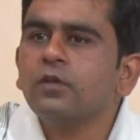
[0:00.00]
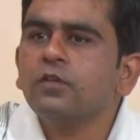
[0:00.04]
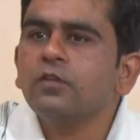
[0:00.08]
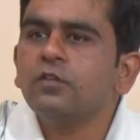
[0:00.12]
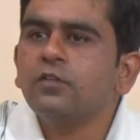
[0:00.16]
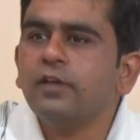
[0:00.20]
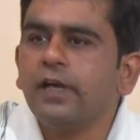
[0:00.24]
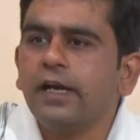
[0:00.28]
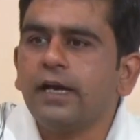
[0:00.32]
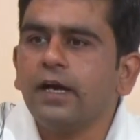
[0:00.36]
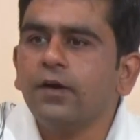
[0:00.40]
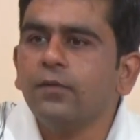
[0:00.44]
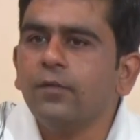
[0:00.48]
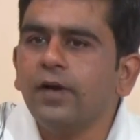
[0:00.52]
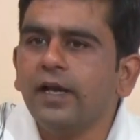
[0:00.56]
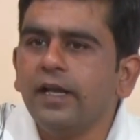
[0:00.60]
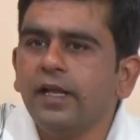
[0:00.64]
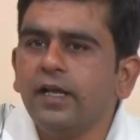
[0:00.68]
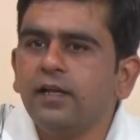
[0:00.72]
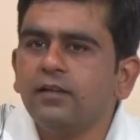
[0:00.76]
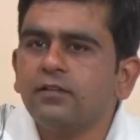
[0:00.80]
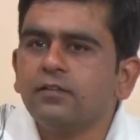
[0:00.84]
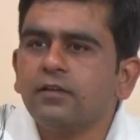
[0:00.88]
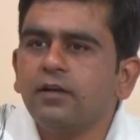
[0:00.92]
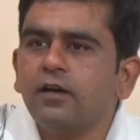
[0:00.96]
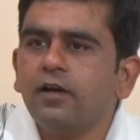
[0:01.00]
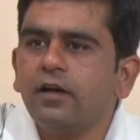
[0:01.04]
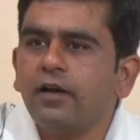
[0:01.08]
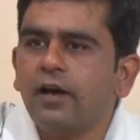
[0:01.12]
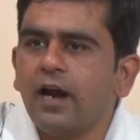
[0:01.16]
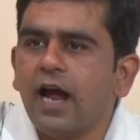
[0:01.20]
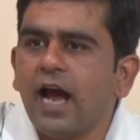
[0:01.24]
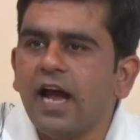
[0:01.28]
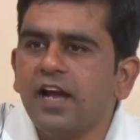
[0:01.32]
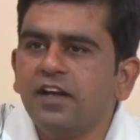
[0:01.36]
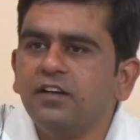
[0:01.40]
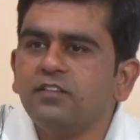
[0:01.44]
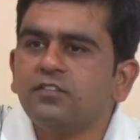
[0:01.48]
Second one is
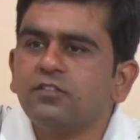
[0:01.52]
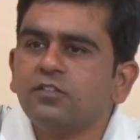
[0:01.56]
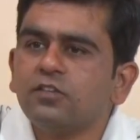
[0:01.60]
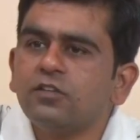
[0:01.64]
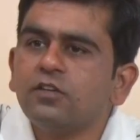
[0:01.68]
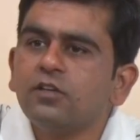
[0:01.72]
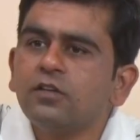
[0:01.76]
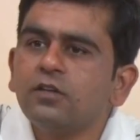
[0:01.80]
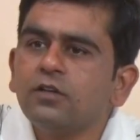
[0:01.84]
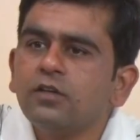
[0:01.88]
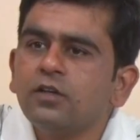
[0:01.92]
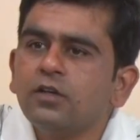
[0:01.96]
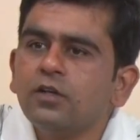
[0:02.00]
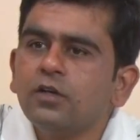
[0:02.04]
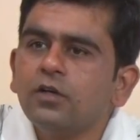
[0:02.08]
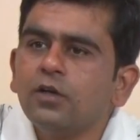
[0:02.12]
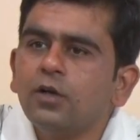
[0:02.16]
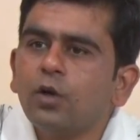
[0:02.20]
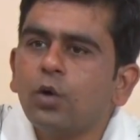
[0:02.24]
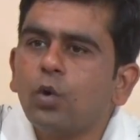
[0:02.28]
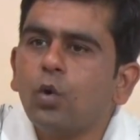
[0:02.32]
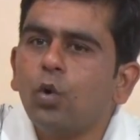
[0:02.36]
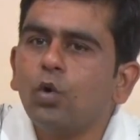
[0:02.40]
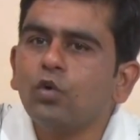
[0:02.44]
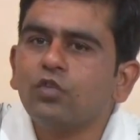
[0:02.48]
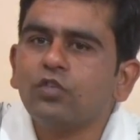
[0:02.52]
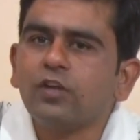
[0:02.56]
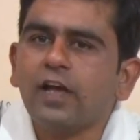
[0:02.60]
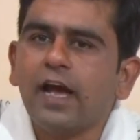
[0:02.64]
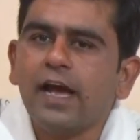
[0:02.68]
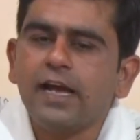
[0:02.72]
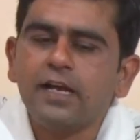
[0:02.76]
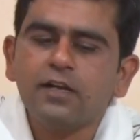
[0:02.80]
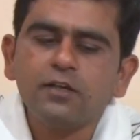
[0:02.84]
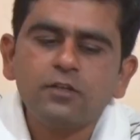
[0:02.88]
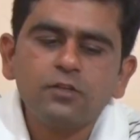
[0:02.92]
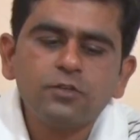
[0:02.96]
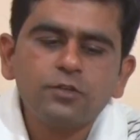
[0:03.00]
raised
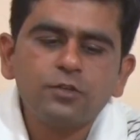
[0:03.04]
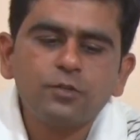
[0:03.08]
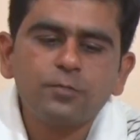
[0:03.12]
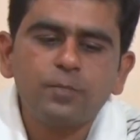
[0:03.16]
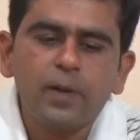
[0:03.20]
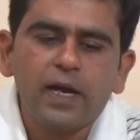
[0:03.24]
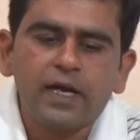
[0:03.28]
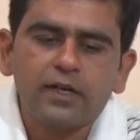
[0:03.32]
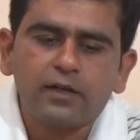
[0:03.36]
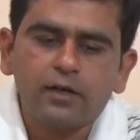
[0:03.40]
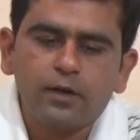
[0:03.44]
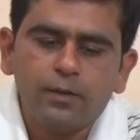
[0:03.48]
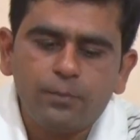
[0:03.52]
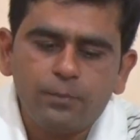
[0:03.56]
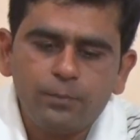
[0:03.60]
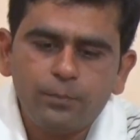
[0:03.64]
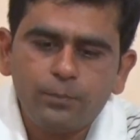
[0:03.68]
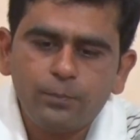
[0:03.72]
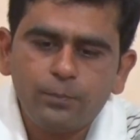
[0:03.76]
cosine spectrum.